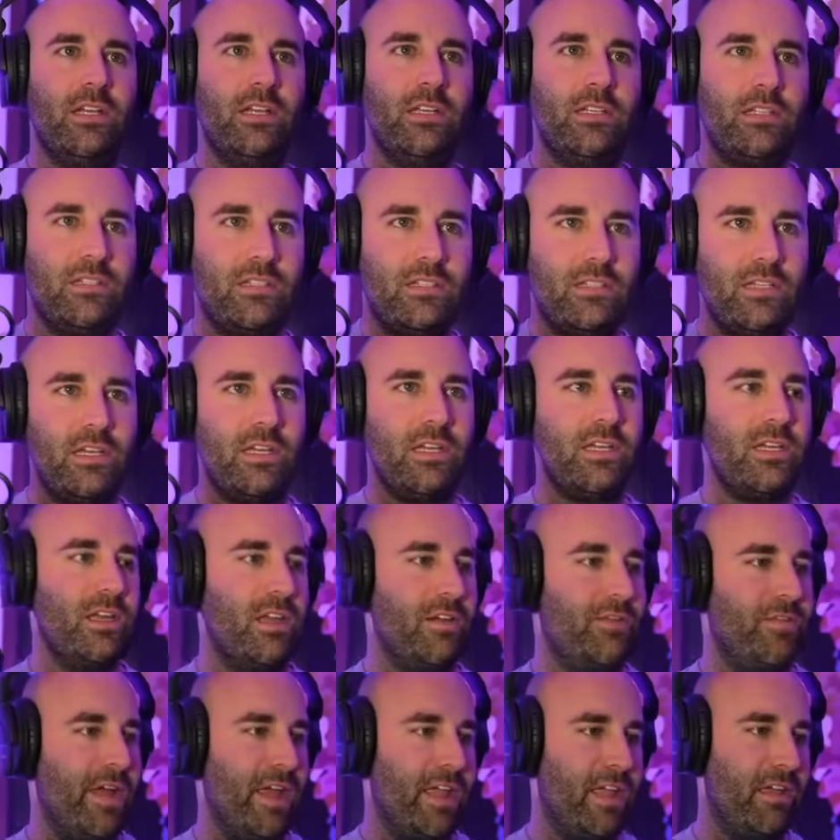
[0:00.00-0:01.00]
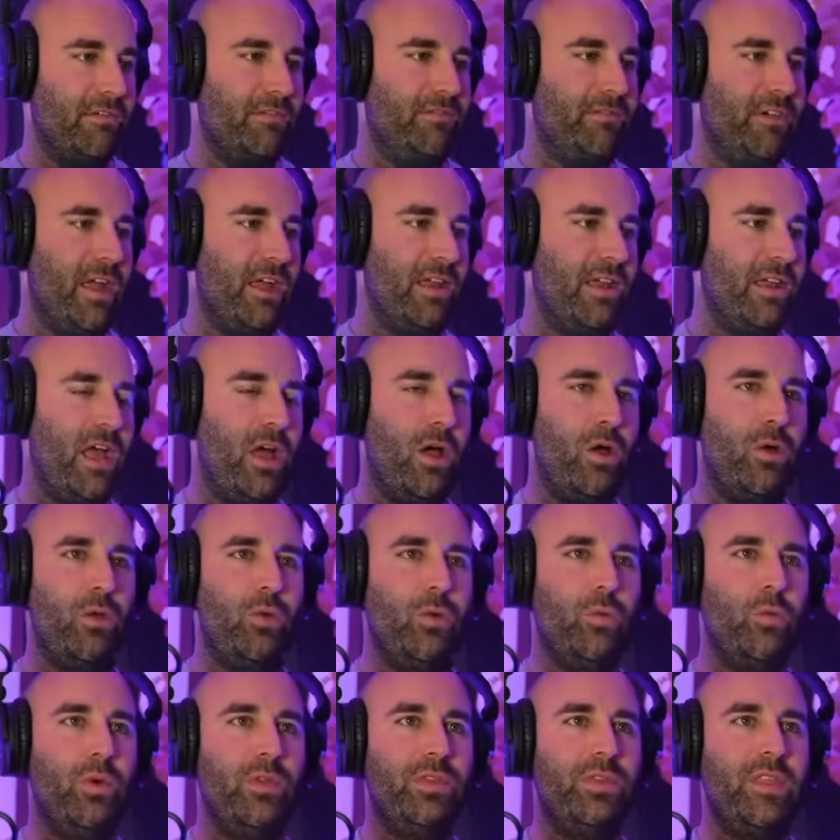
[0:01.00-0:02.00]
see if I can find out
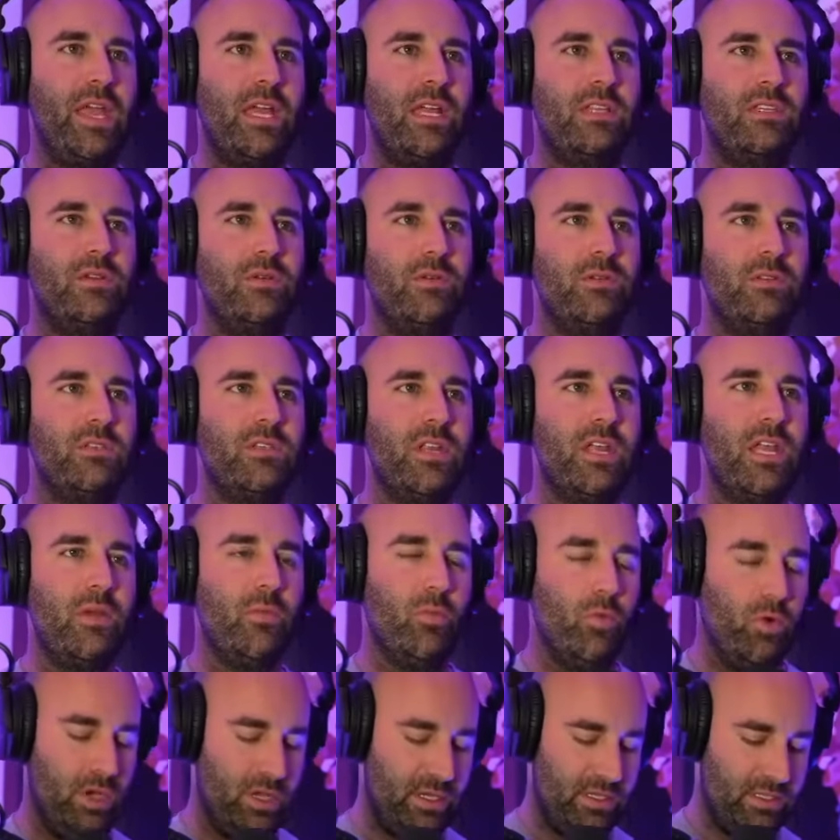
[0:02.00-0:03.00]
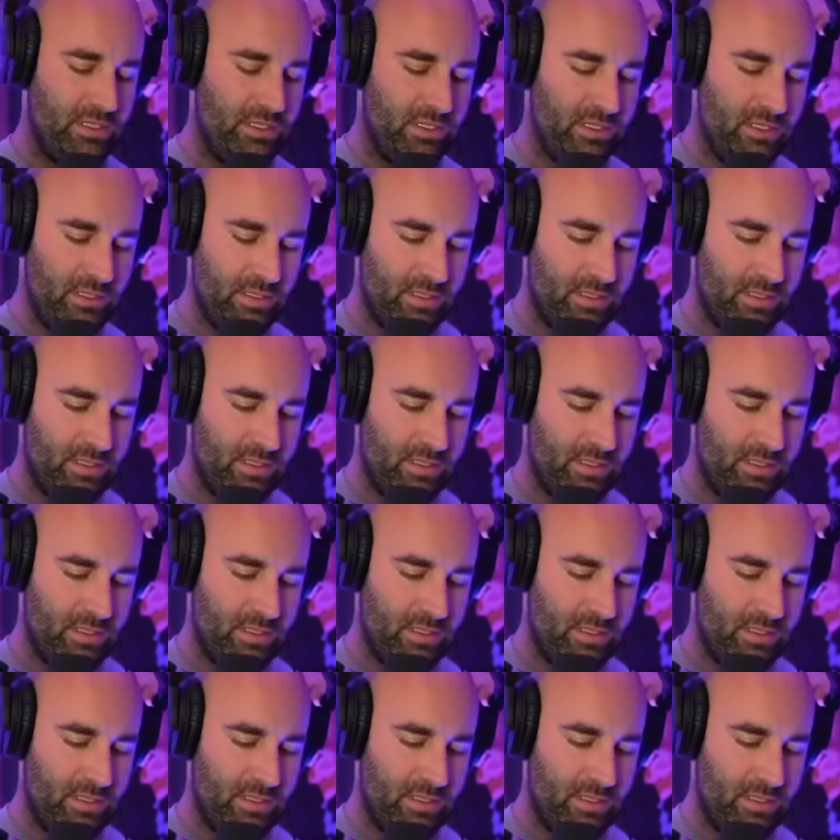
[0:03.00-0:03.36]
what that dude's name was.